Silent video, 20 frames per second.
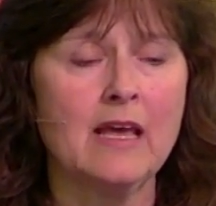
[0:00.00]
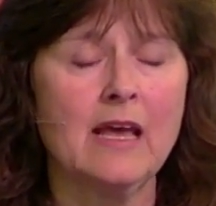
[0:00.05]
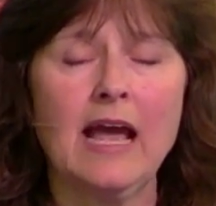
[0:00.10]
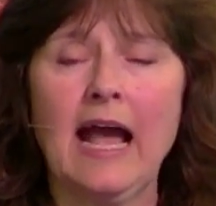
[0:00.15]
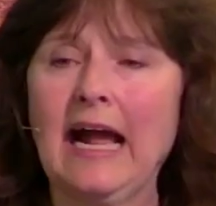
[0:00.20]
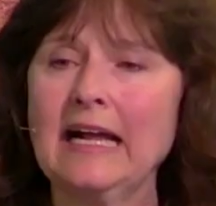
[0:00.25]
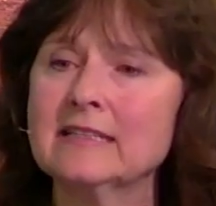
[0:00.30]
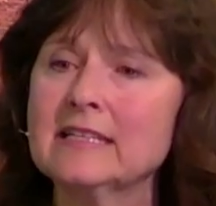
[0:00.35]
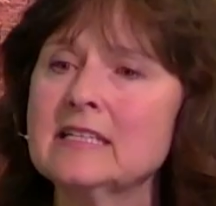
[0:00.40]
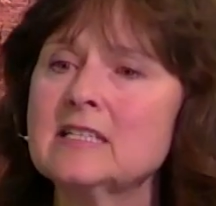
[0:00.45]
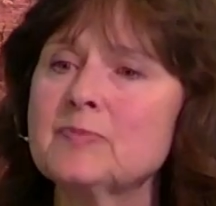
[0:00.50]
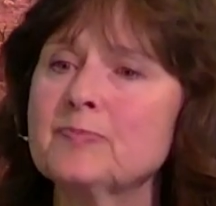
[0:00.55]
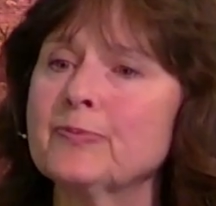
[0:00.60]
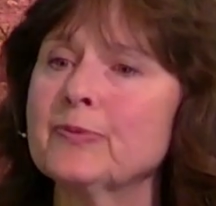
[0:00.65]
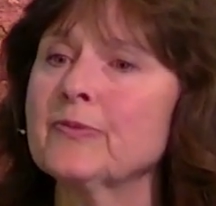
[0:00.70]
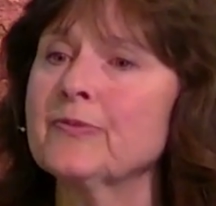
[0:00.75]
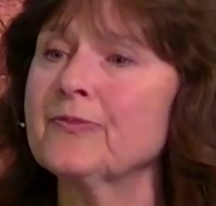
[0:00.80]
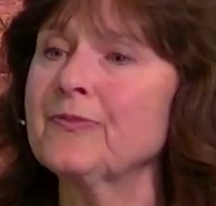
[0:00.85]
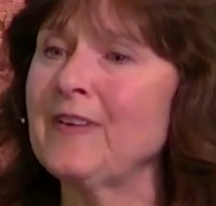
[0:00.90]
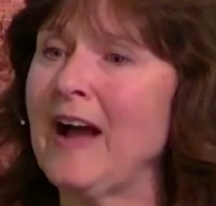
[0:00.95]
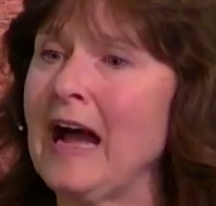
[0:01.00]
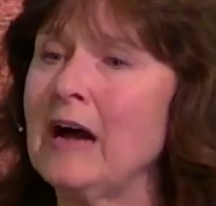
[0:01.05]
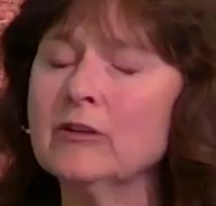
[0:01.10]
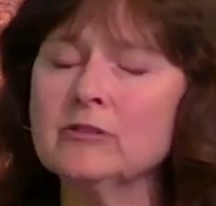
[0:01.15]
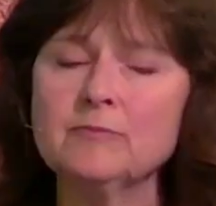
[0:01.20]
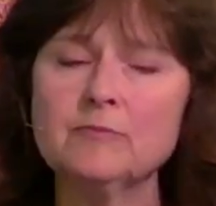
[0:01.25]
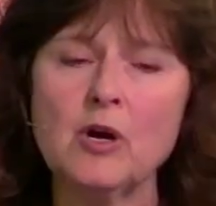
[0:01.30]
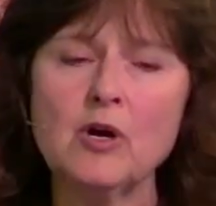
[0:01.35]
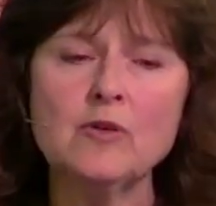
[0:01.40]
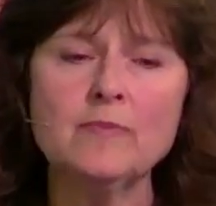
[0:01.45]
And this
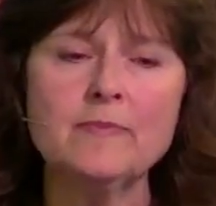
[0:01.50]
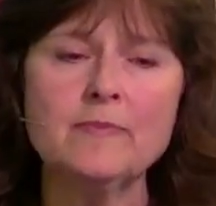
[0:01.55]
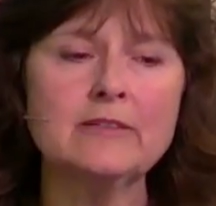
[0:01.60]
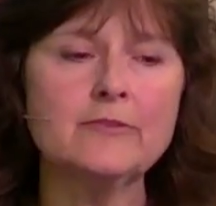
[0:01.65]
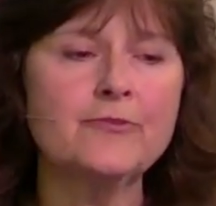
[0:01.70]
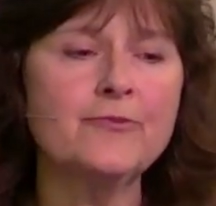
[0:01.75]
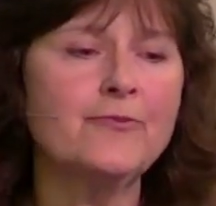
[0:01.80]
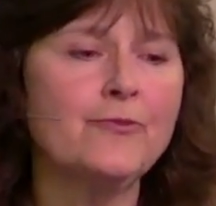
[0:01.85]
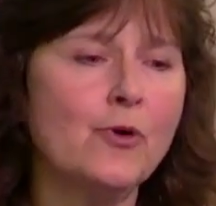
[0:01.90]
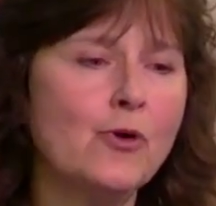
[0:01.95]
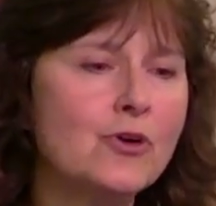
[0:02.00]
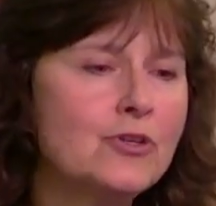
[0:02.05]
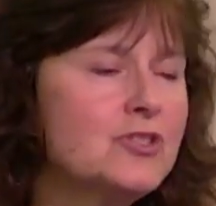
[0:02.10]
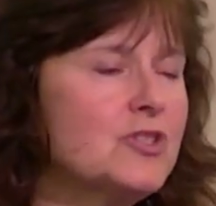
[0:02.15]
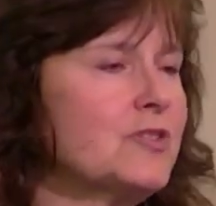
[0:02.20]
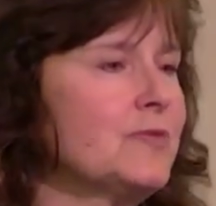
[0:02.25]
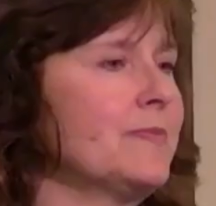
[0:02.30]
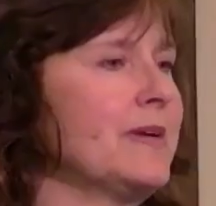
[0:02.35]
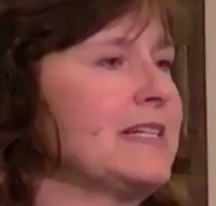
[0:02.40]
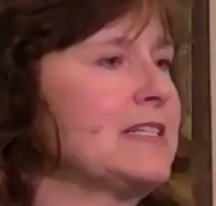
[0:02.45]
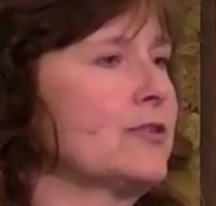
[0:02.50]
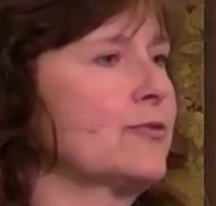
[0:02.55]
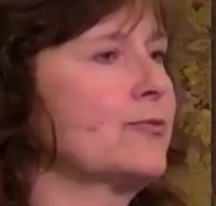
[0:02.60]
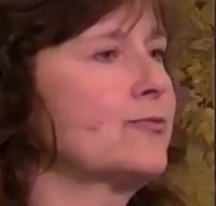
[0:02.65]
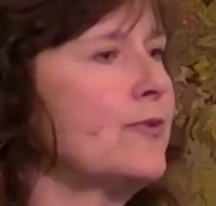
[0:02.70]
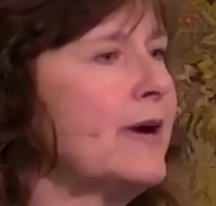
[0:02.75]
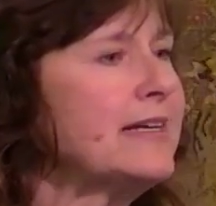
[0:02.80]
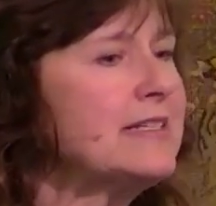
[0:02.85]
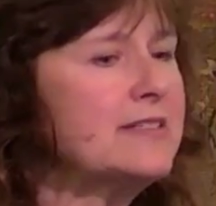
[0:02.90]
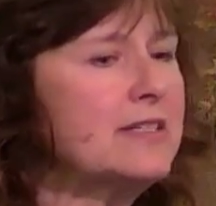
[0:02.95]
profound moment forced me to
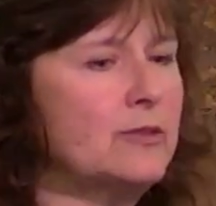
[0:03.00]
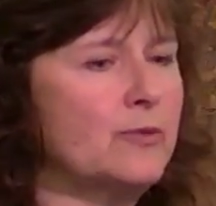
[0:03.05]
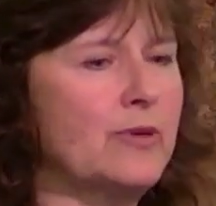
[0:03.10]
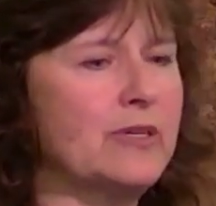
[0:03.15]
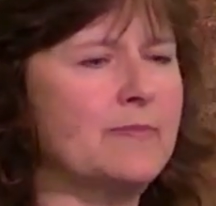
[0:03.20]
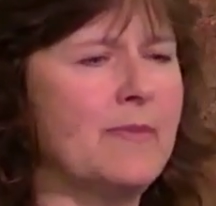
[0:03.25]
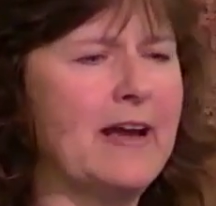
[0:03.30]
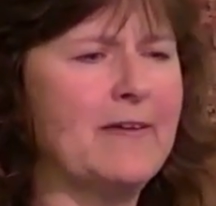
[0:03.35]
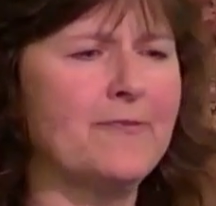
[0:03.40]
wrestle with my